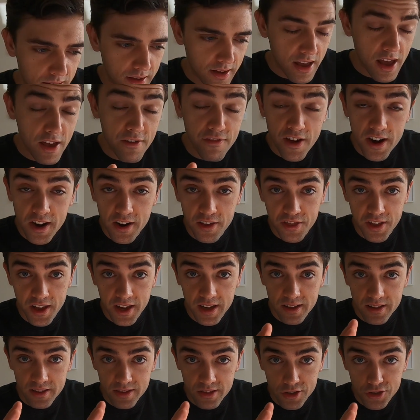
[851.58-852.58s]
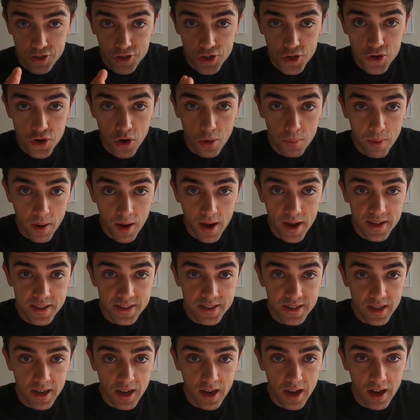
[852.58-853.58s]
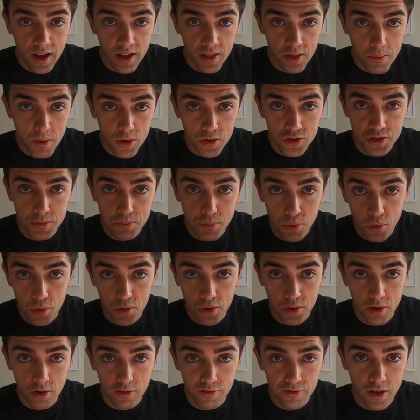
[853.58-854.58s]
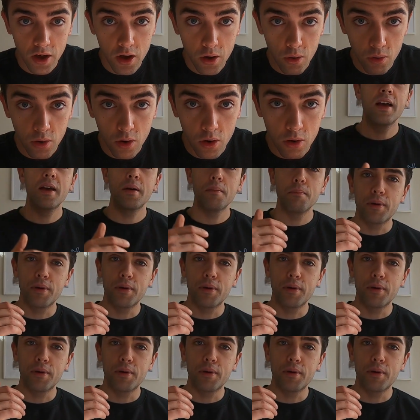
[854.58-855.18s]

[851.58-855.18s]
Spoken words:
If anything, the do not buys are the most important of the whole lot,